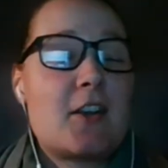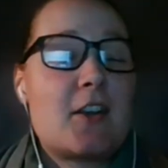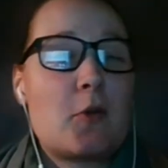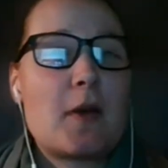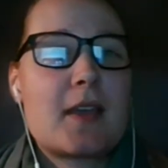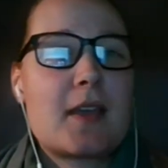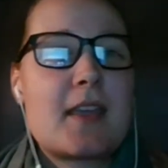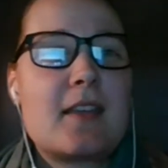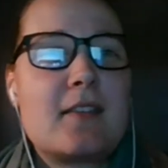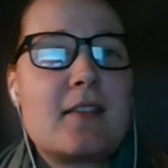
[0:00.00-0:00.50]
I
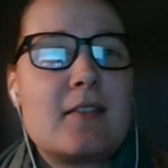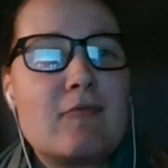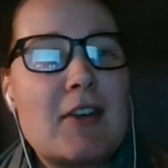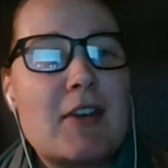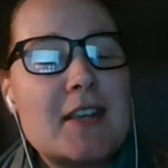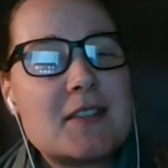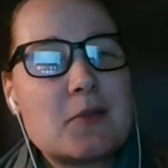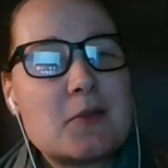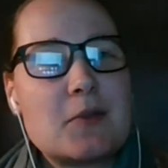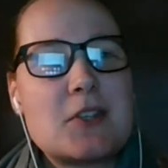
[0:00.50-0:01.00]
work in
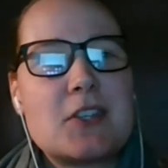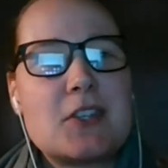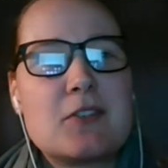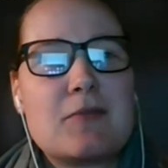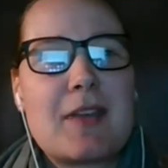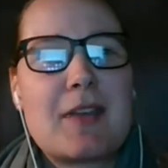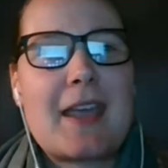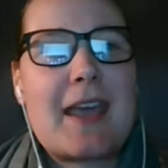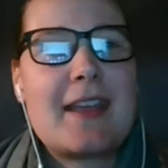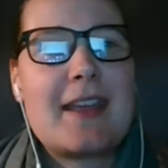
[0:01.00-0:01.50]
RIS, which is
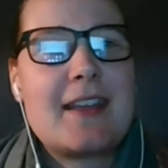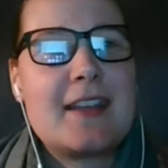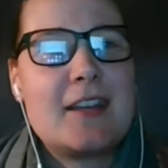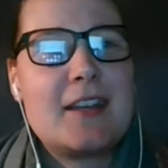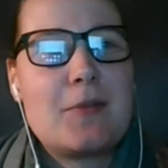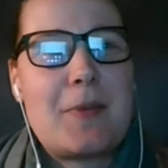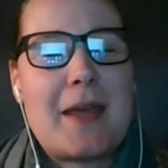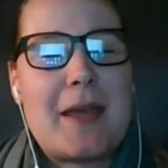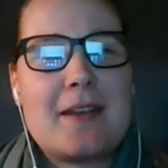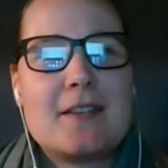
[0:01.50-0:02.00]
Regaining
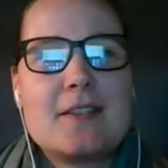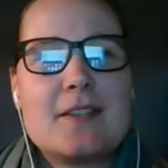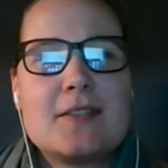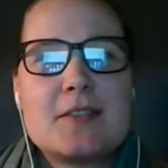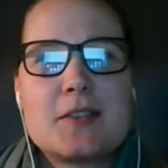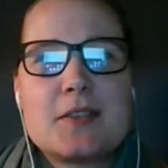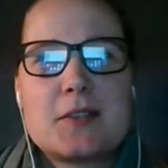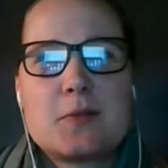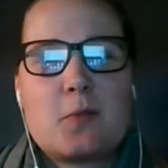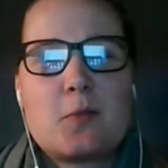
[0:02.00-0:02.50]

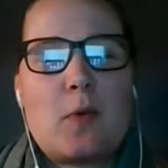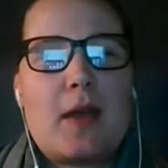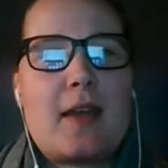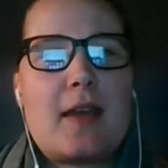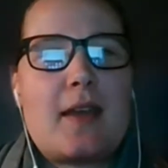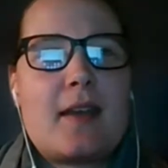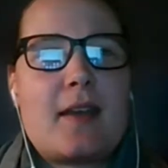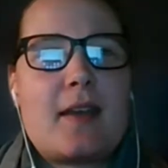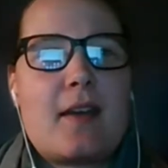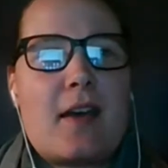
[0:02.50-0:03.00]
Independence.
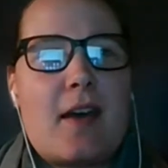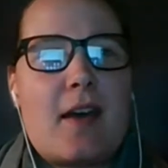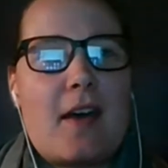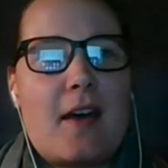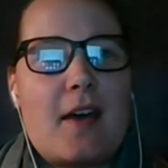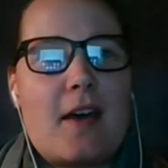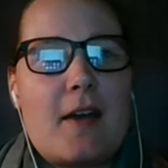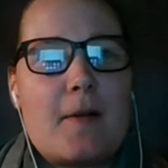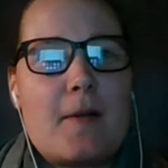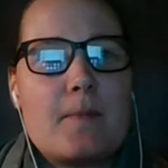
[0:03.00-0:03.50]
We're
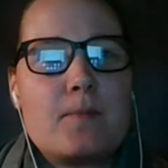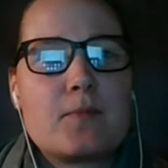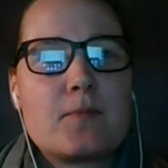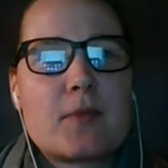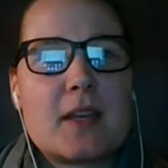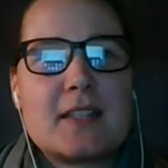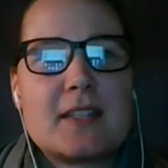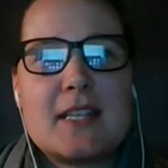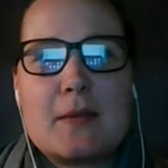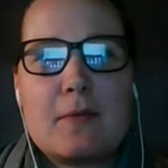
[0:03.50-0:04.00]
a
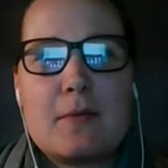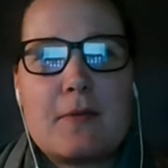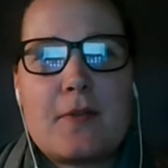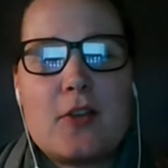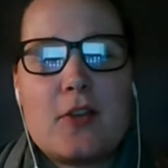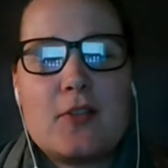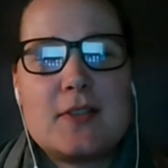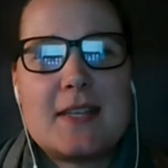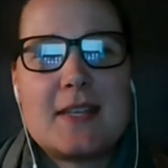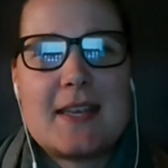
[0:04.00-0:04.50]
team of
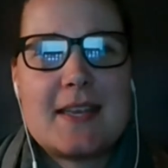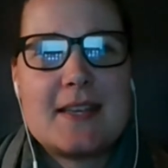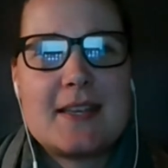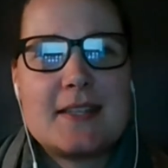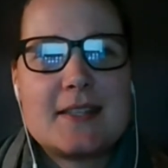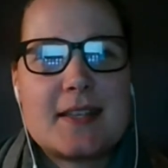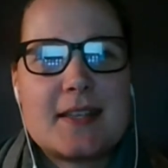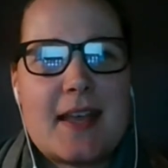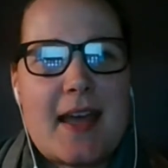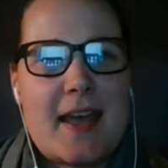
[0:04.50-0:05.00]

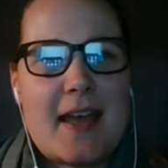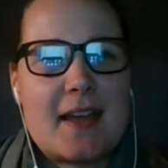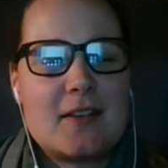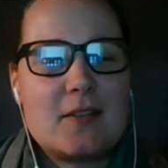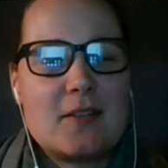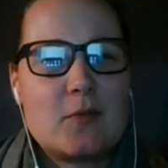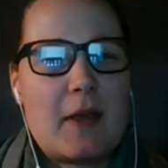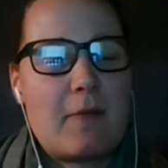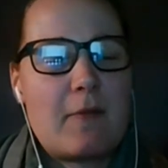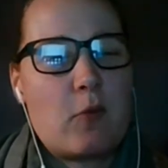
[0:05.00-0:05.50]
OTs
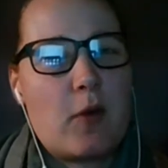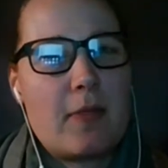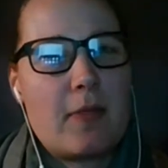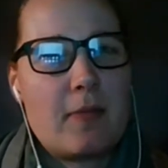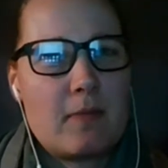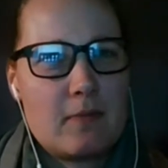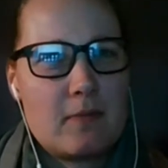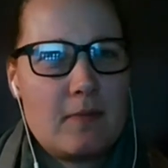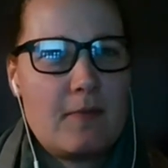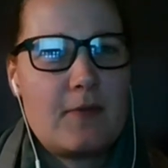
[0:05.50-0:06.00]
and we have
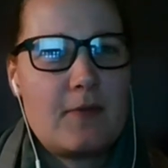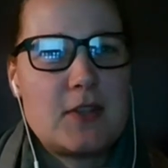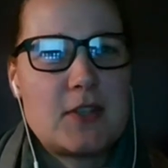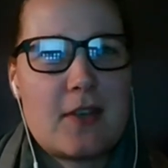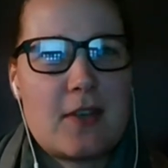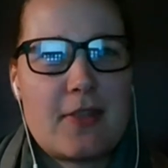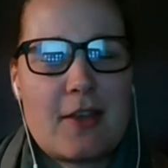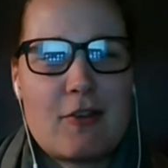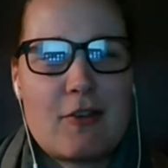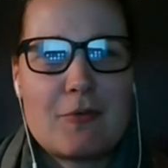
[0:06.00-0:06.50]
one
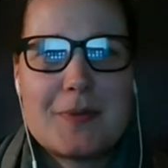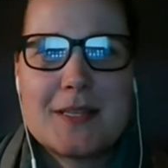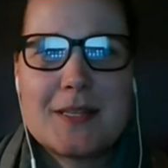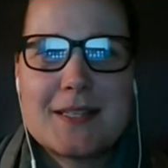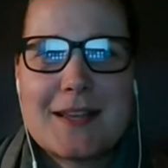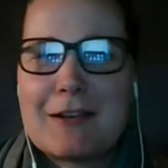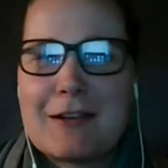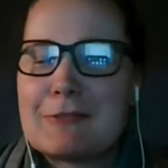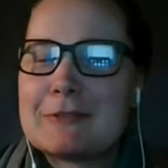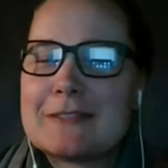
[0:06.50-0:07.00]
physiotherapist
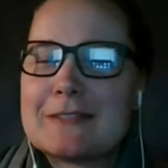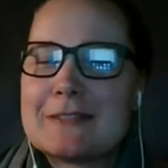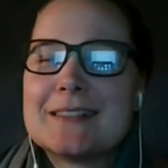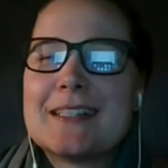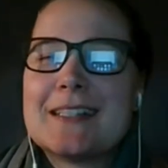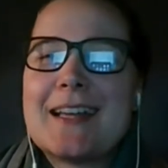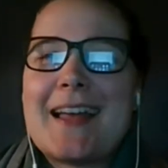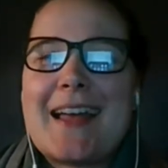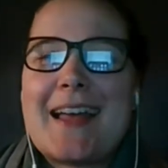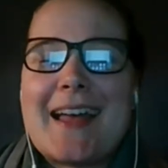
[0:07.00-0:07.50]
now.
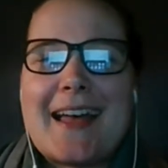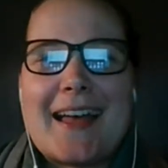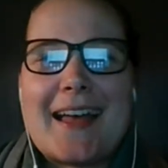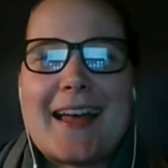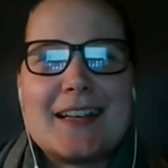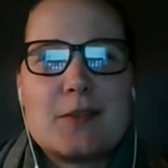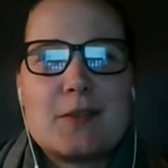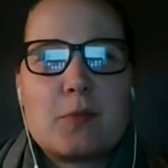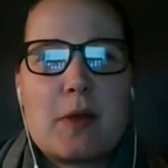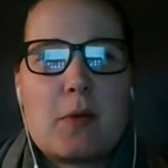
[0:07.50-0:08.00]

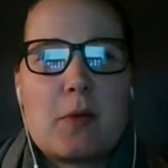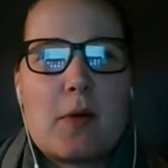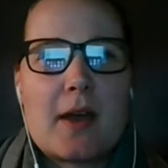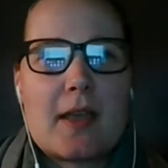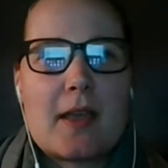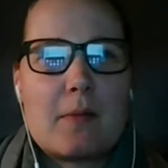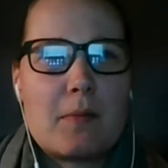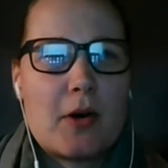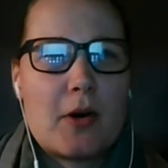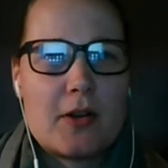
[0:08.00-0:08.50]
And we
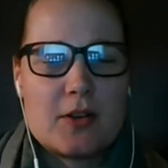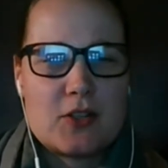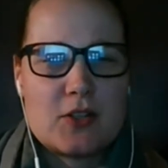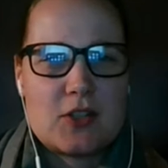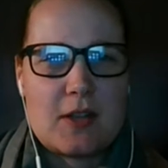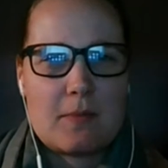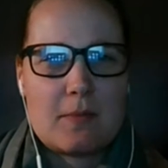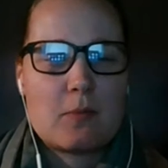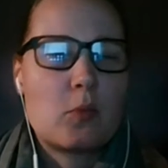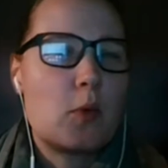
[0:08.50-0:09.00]
work in
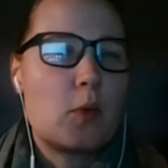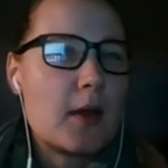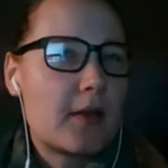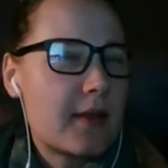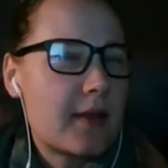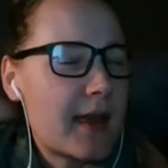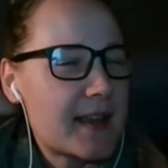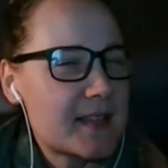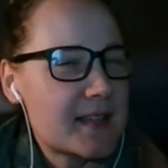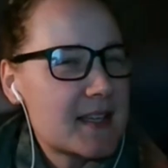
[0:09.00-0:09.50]
partnership with
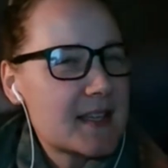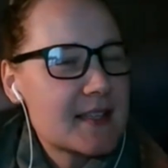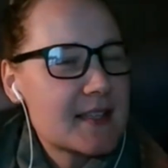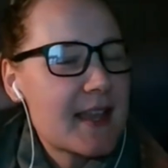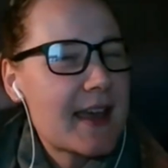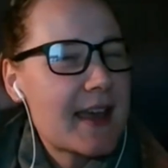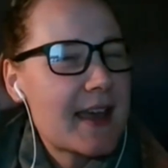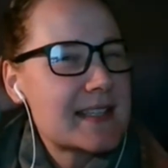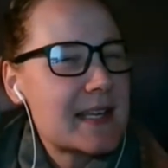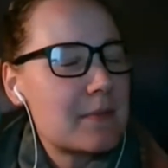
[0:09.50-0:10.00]
Essex
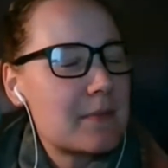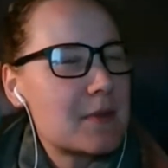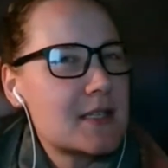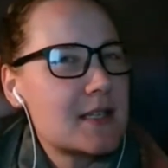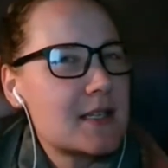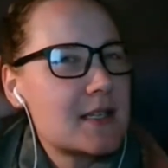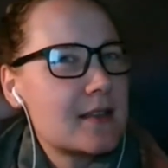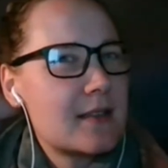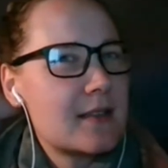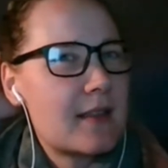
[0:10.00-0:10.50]
Cares
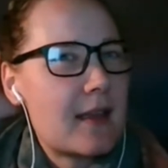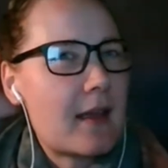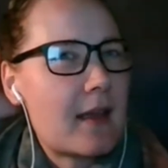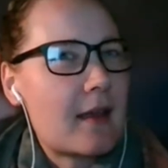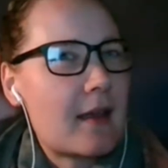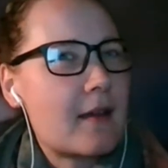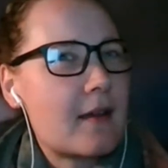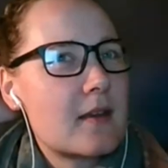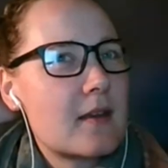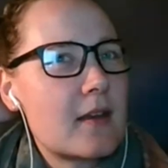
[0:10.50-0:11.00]
Limited.
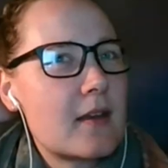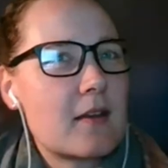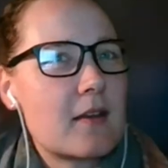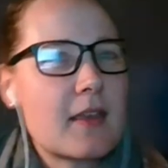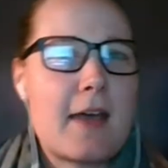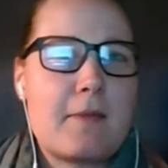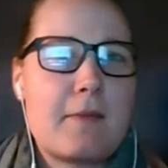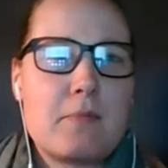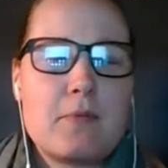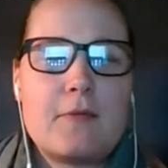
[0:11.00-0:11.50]
They're a
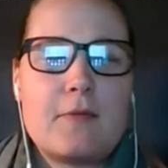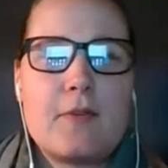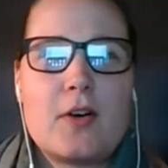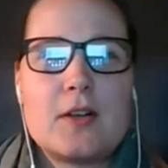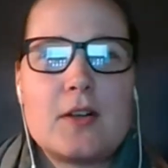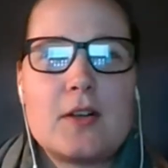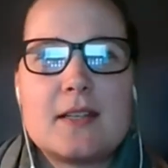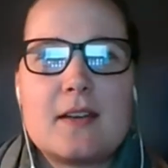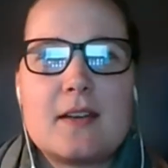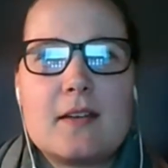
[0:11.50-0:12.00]
care
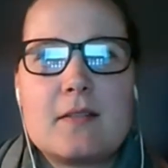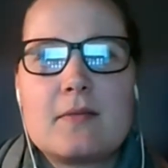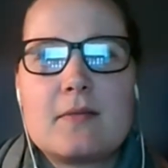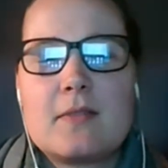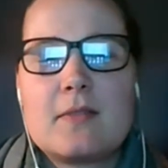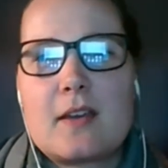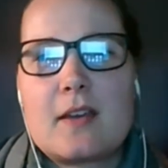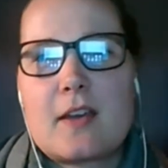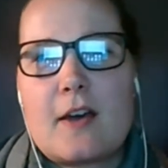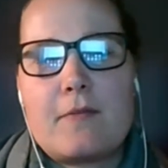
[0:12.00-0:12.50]
provider
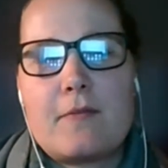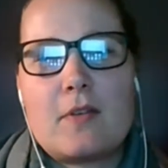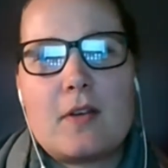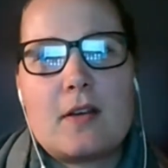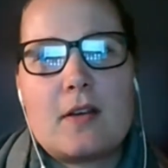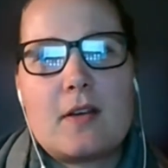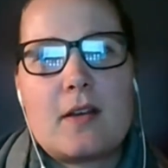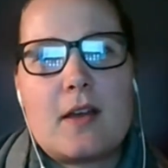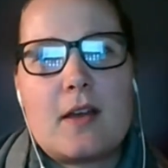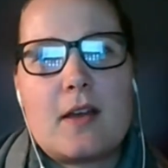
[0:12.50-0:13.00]
that
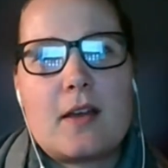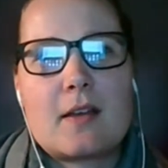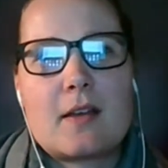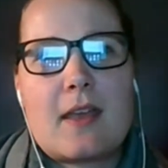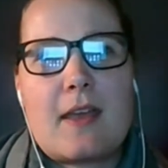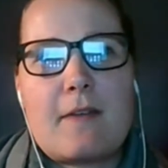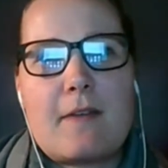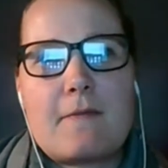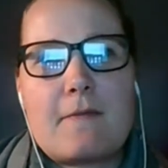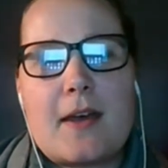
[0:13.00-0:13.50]
cover
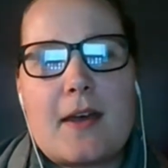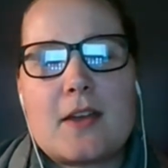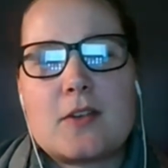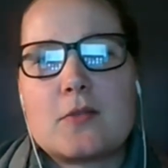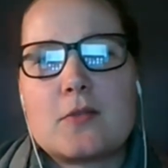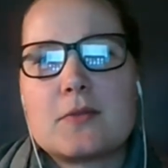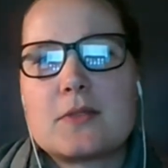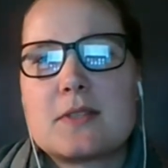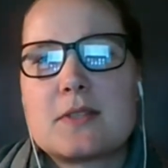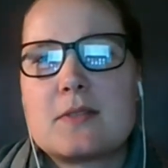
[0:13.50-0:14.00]
care for
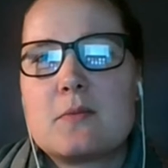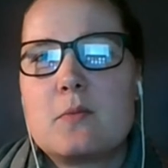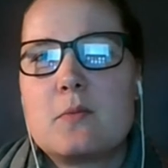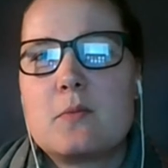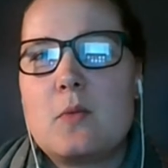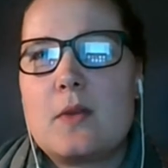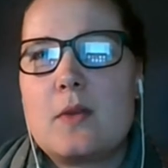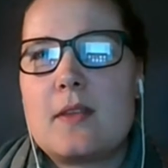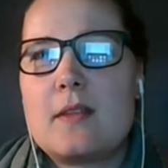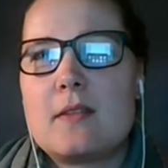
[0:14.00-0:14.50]
adults
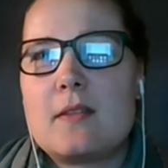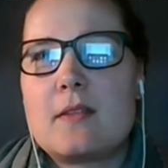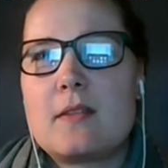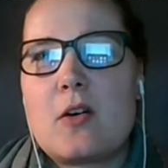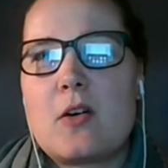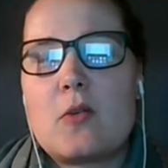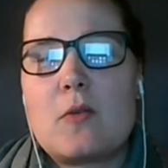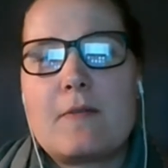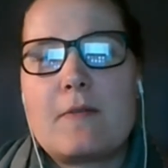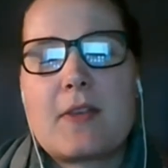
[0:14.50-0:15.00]
within the
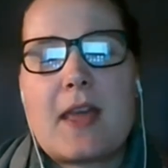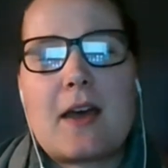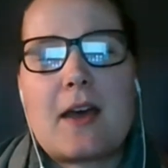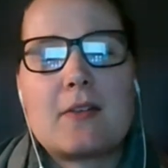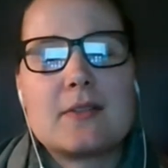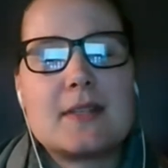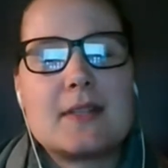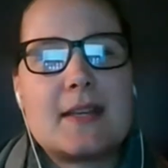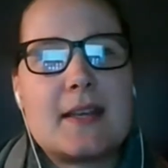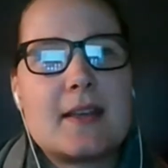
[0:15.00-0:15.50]
whole of the
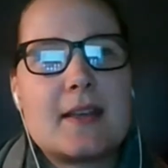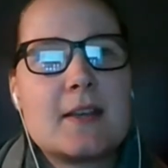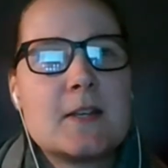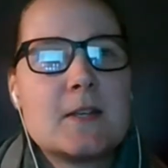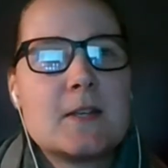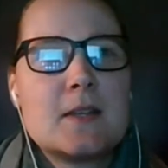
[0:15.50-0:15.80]
county.